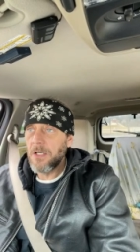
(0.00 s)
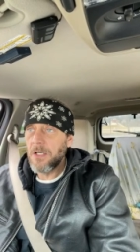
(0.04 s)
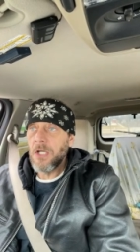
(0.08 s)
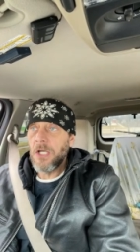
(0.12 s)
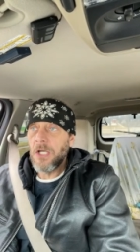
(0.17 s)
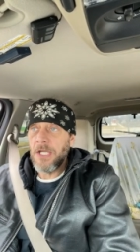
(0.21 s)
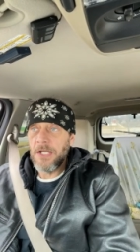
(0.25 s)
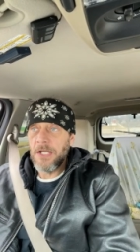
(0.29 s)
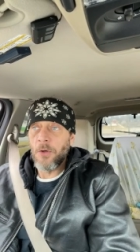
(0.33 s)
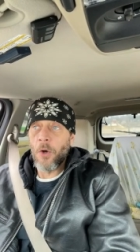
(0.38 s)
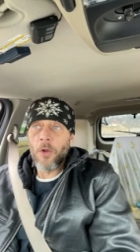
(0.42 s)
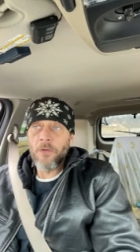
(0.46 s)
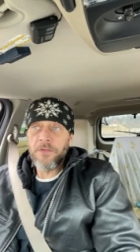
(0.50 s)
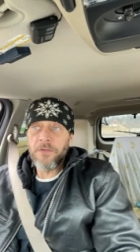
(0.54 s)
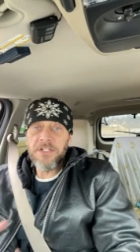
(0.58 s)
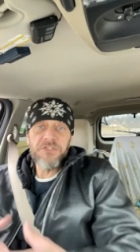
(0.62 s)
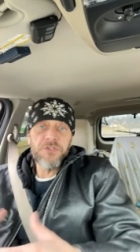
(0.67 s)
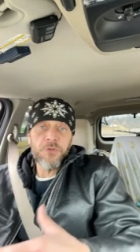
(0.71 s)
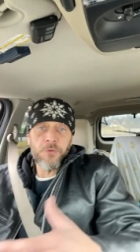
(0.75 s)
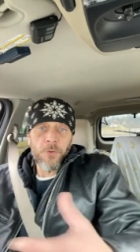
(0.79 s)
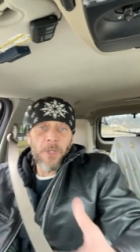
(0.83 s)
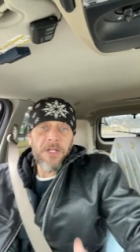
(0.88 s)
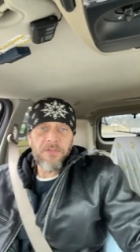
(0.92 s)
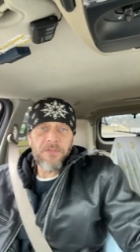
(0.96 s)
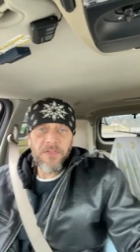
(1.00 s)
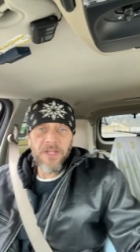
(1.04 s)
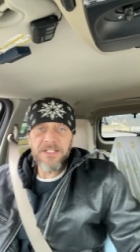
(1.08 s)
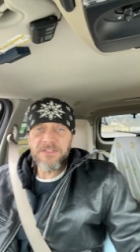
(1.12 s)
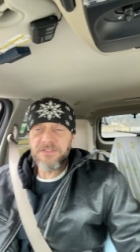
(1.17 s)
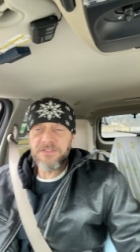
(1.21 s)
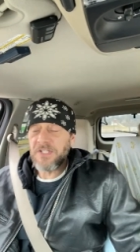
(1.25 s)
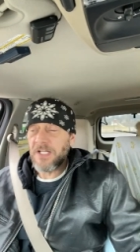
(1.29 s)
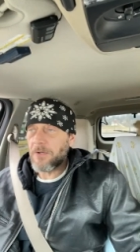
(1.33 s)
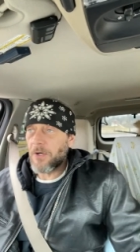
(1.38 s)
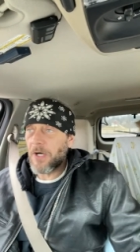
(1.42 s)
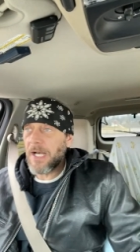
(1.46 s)
And all these great
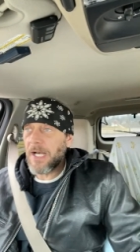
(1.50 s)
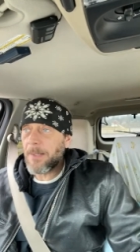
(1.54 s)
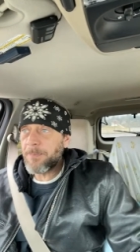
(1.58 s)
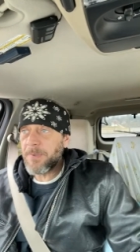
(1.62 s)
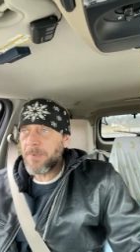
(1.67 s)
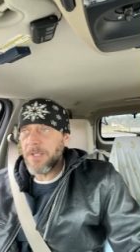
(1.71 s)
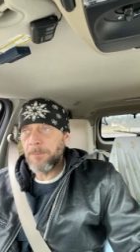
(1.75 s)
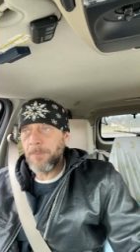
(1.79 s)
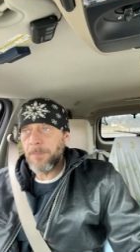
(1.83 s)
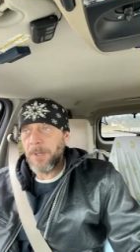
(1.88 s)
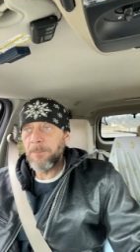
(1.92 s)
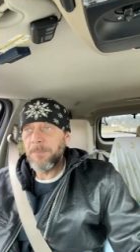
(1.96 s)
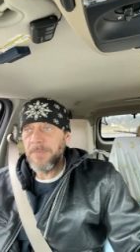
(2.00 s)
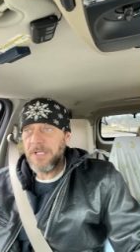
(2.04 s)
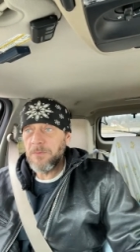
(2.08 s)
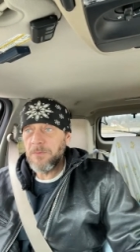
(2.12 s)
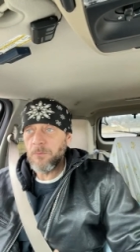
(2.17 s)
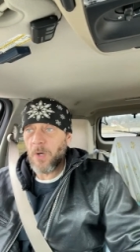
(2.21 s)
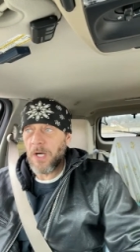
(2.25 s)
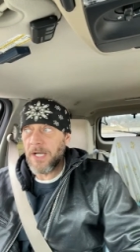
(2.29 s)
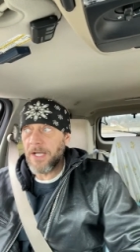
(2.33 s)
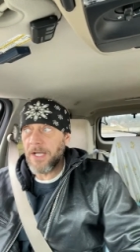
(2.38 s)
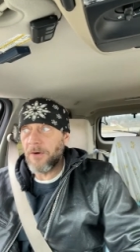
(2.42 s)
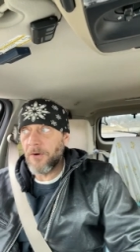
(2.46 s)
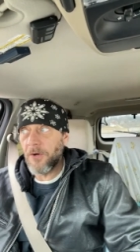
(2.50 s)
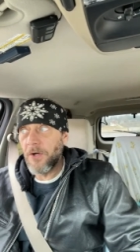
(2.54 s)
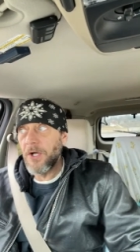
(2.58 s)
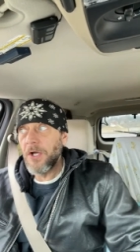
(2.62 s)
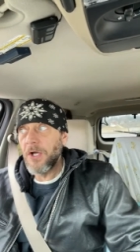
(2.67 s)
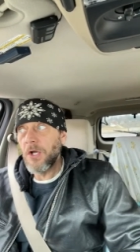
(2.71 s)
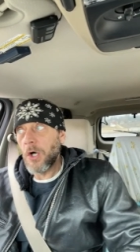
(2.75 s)
things that are happening. But meanwhile,